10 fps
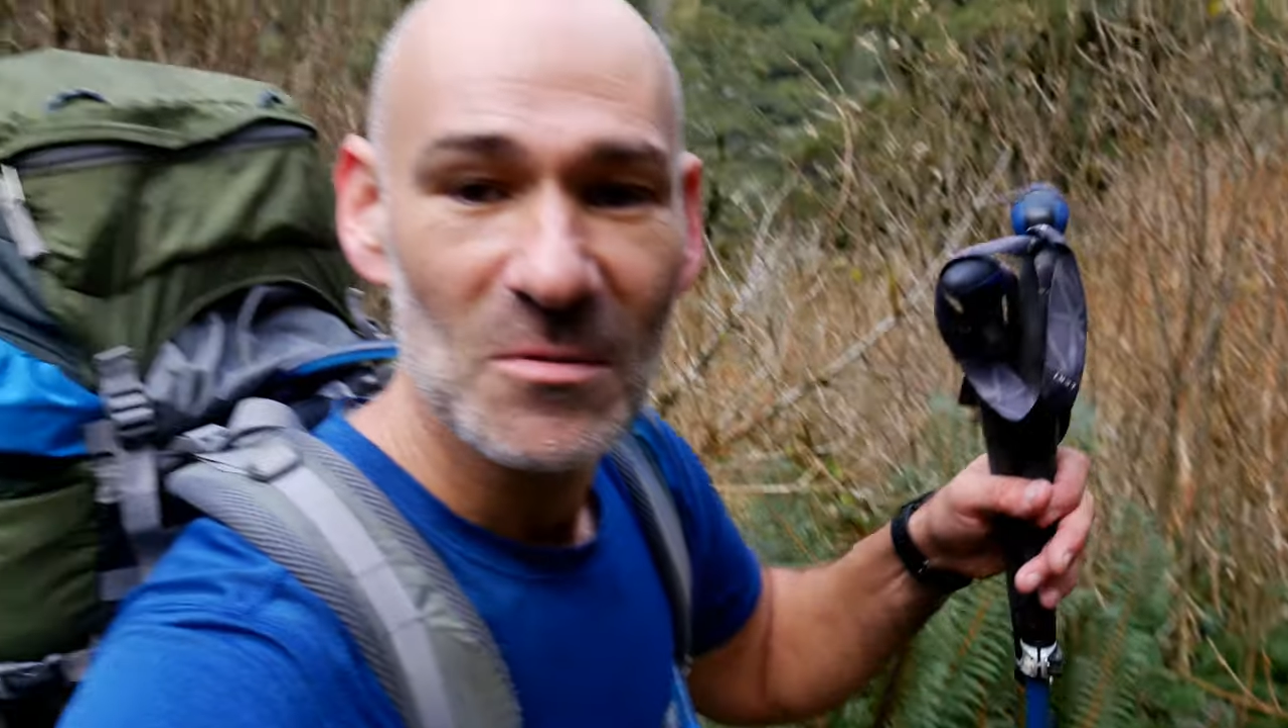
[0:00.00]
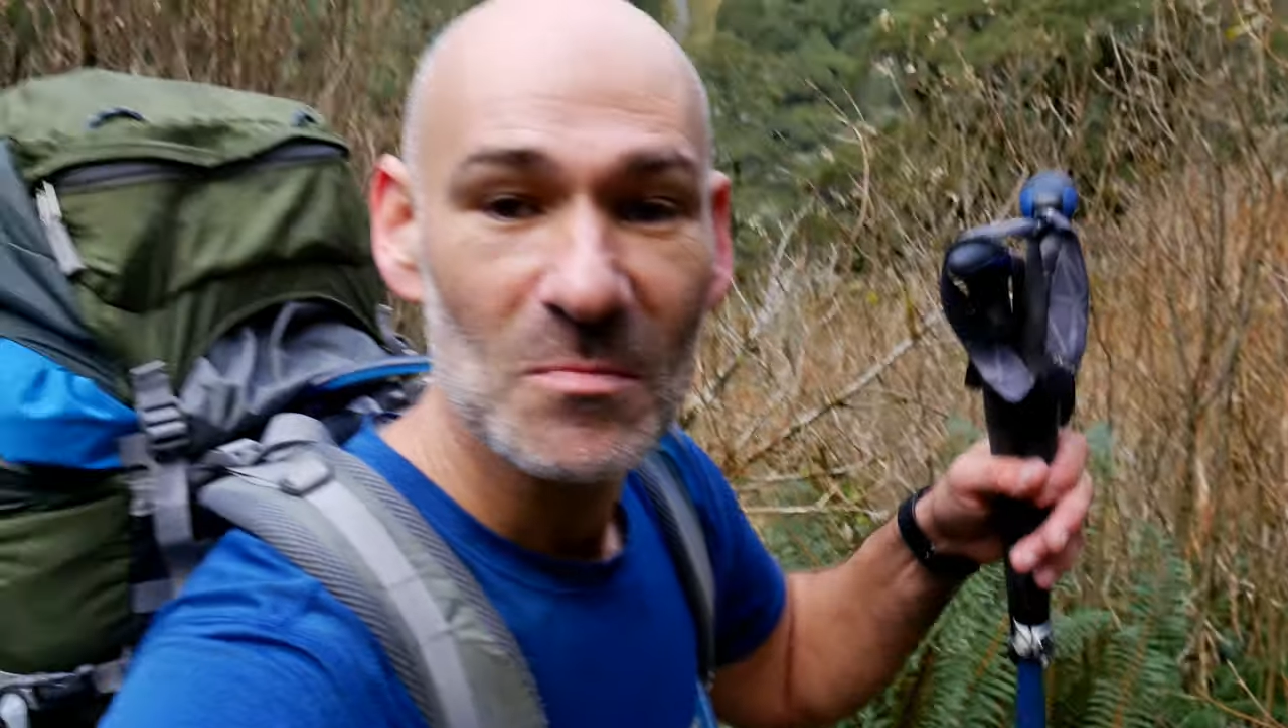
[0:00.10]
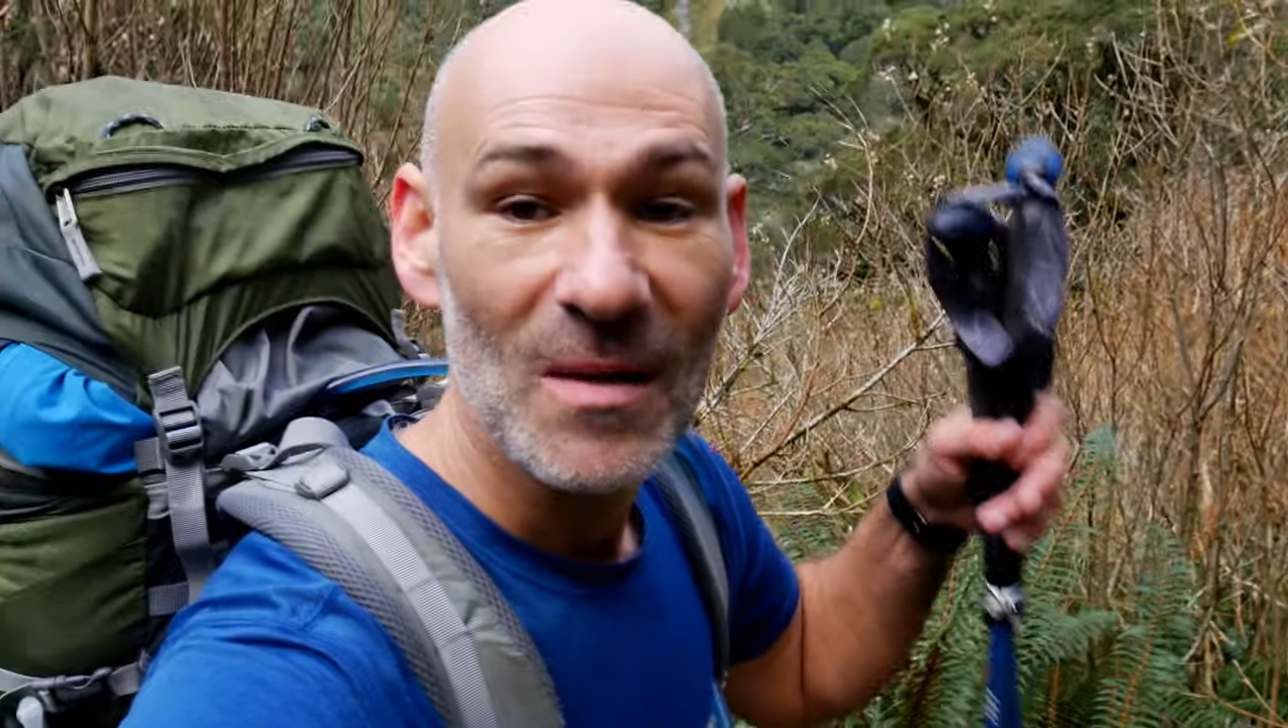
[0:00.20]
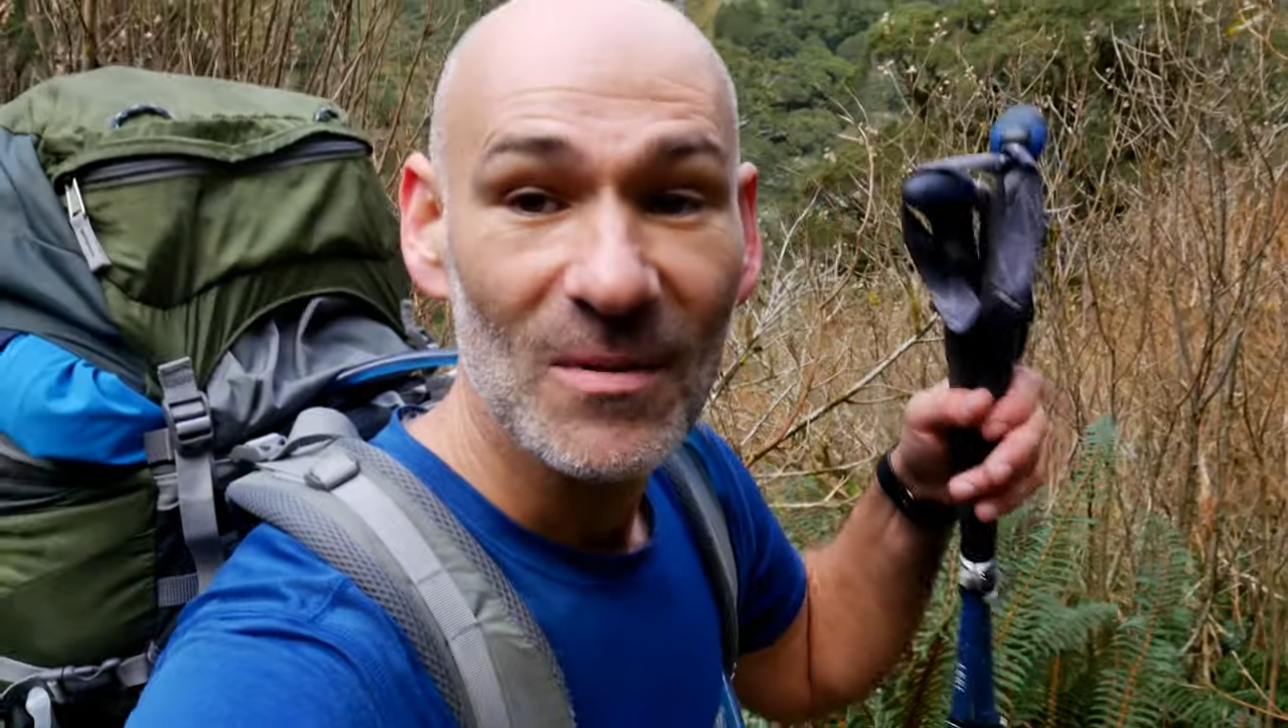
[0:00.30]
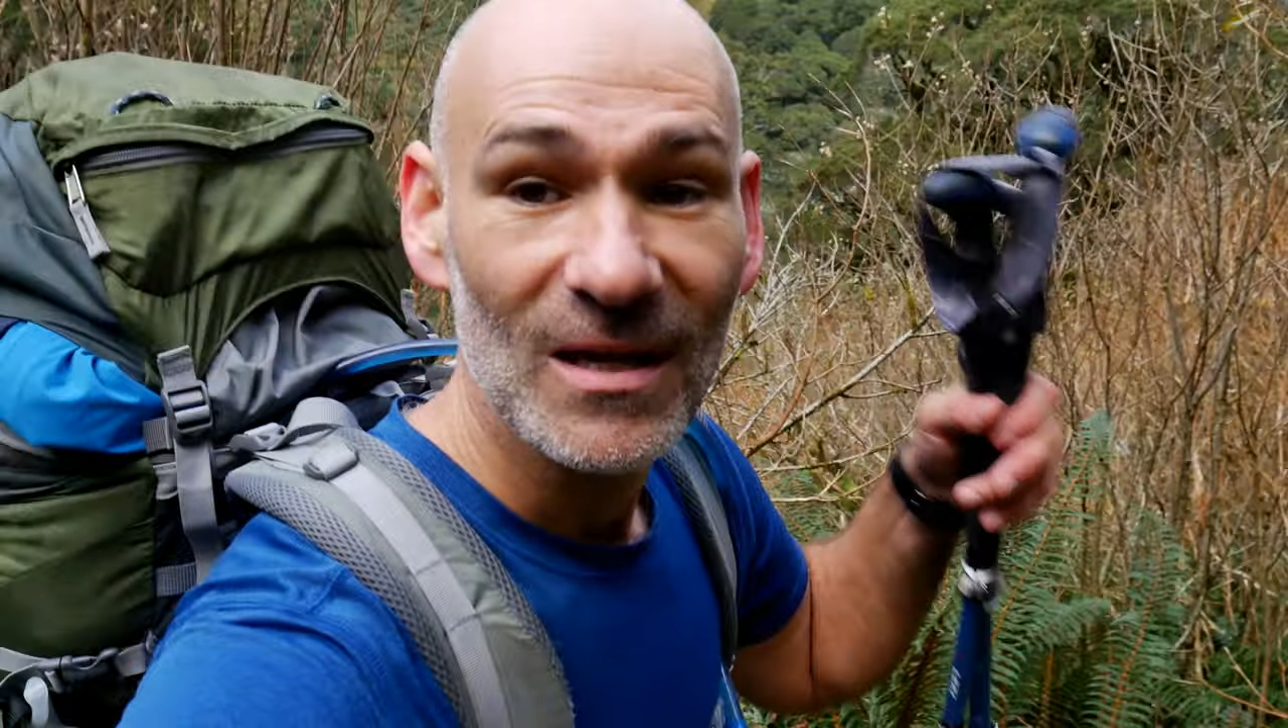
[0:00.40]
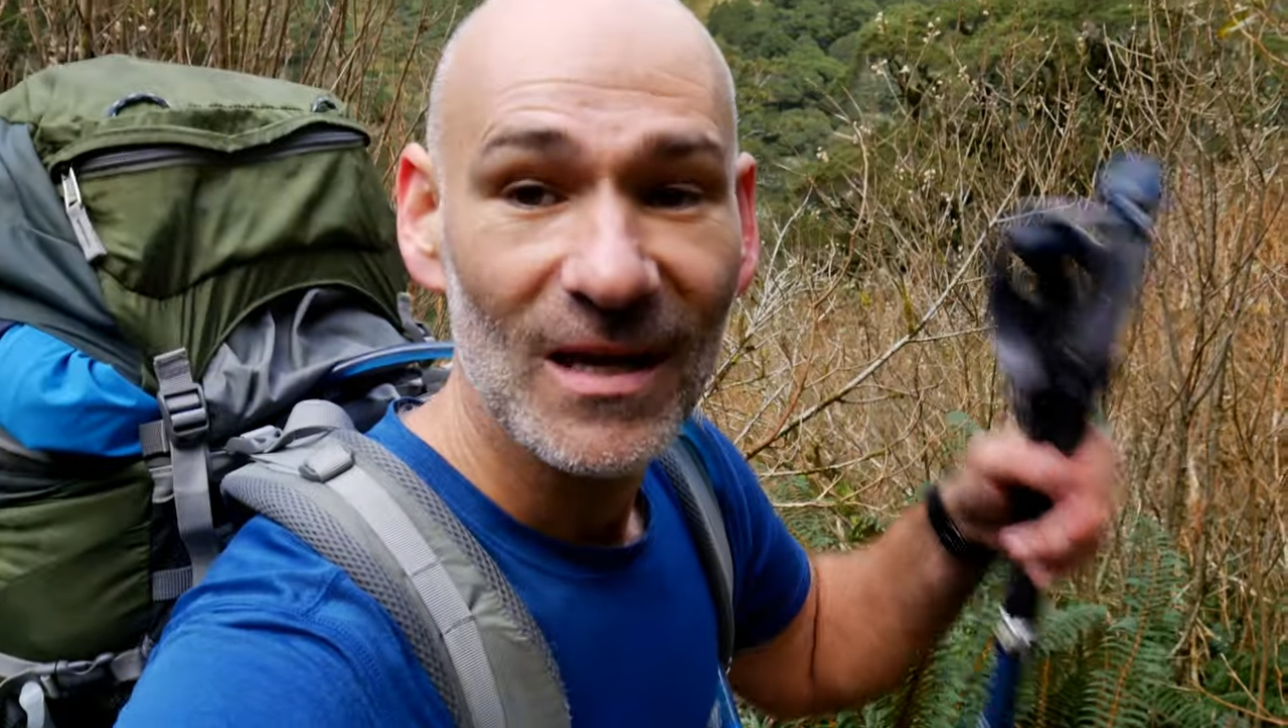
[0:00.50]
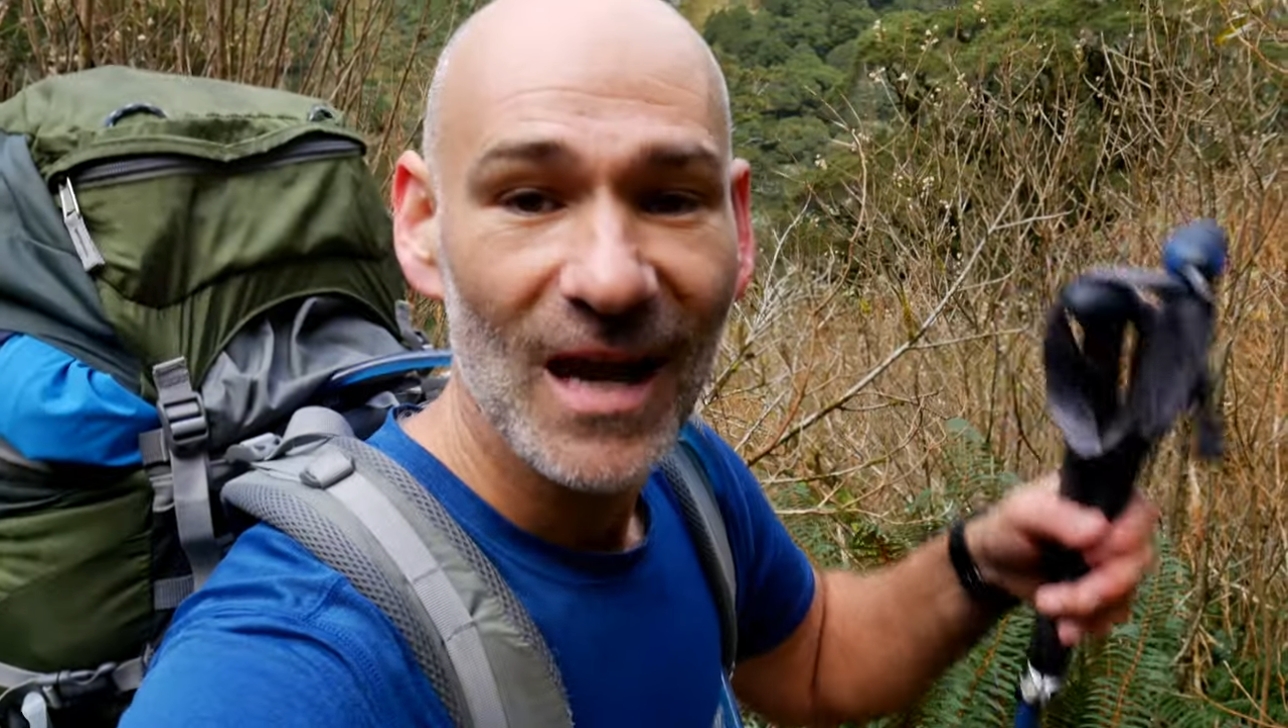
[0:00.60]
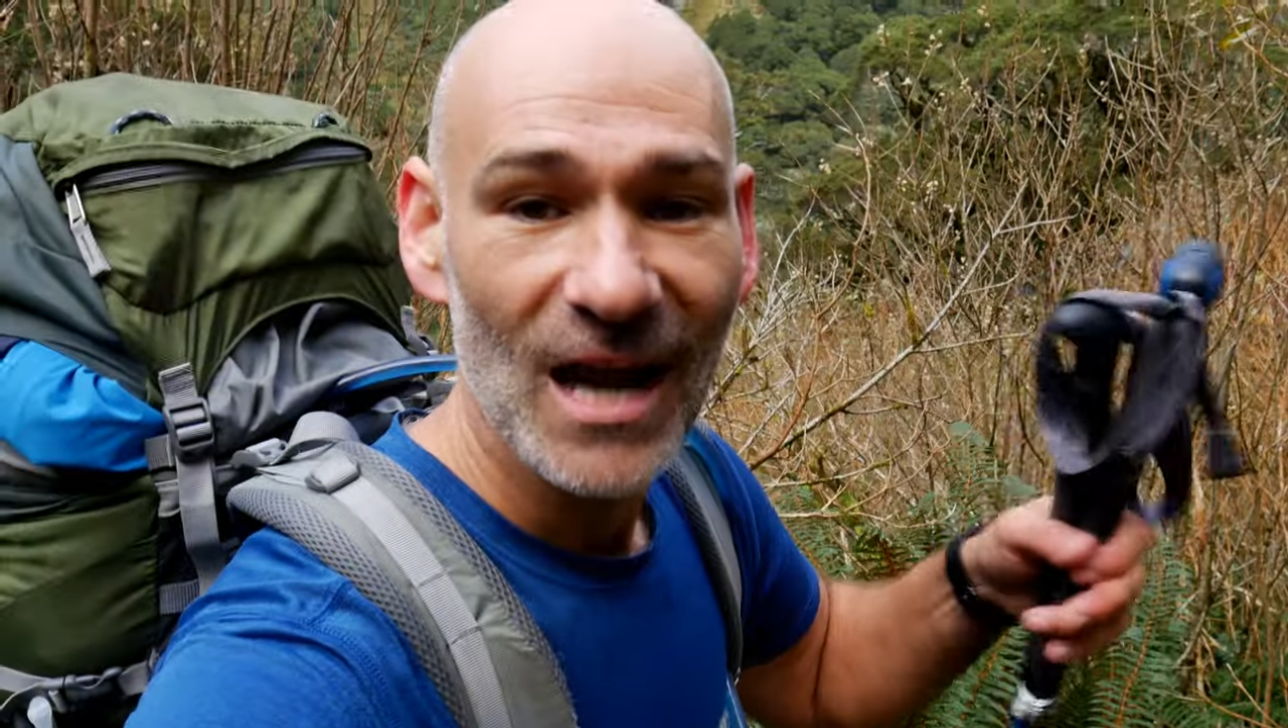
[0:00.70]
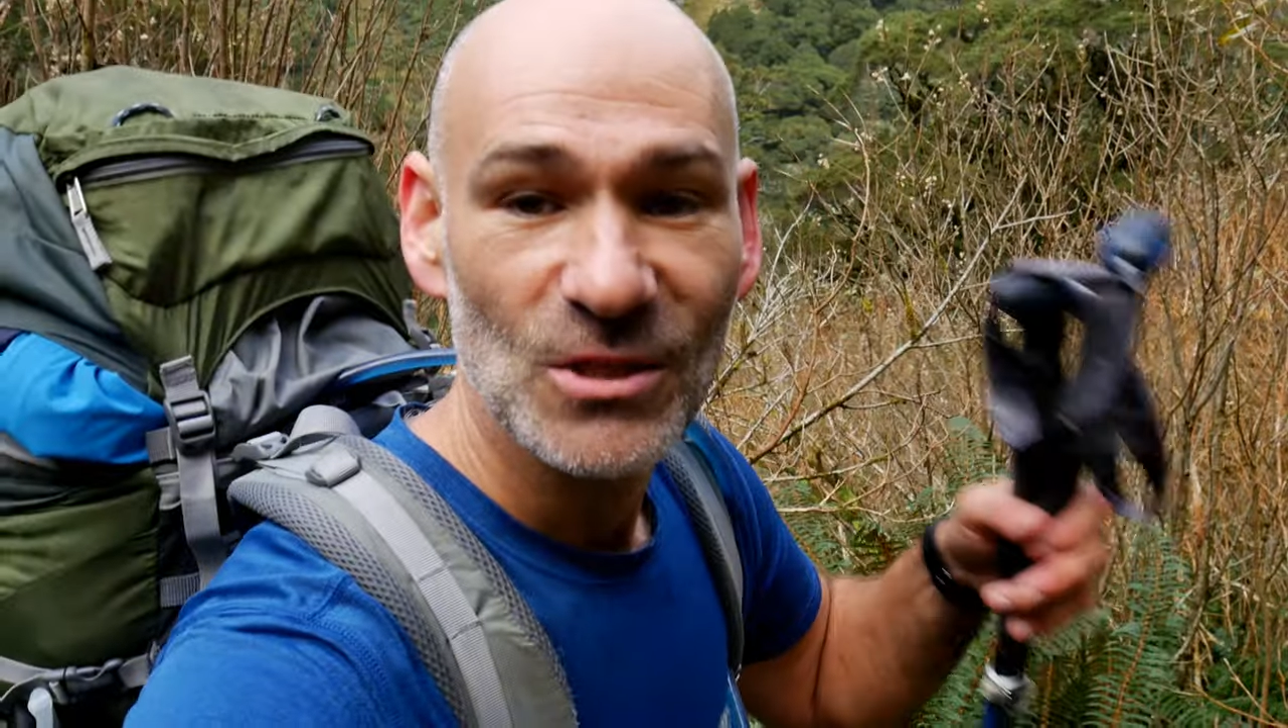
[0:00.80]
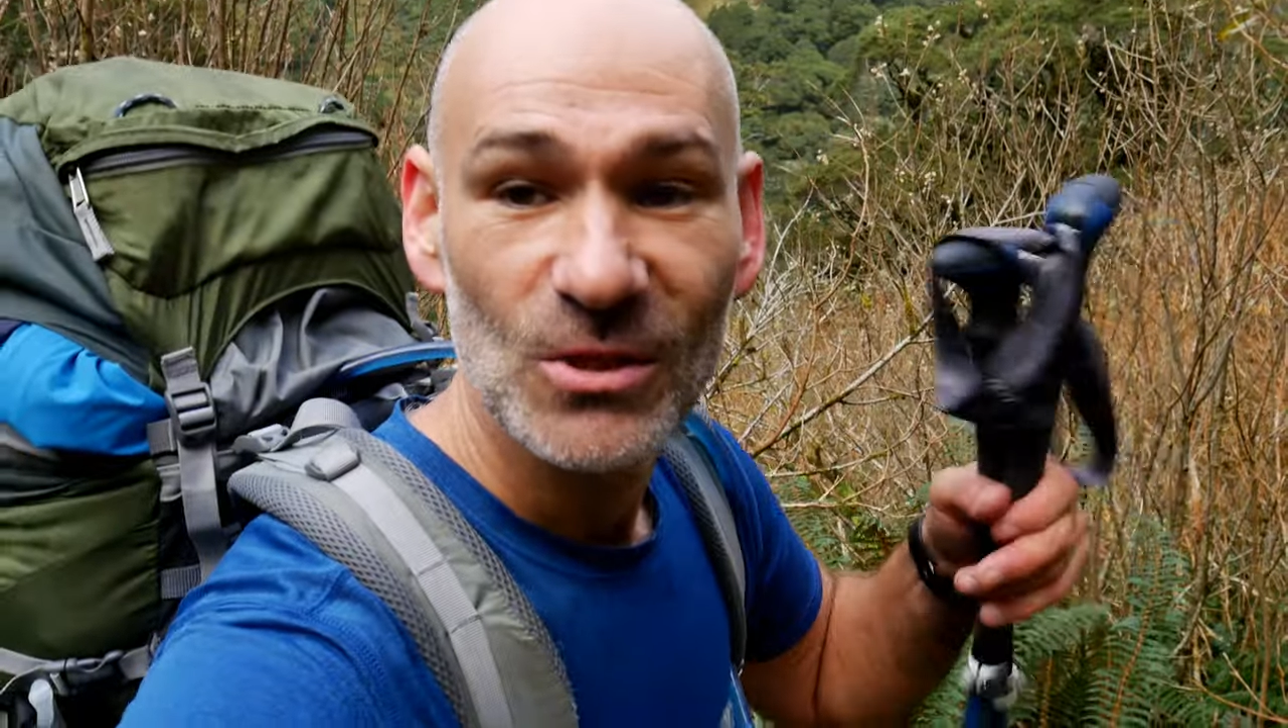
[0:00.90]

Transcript: Maybe I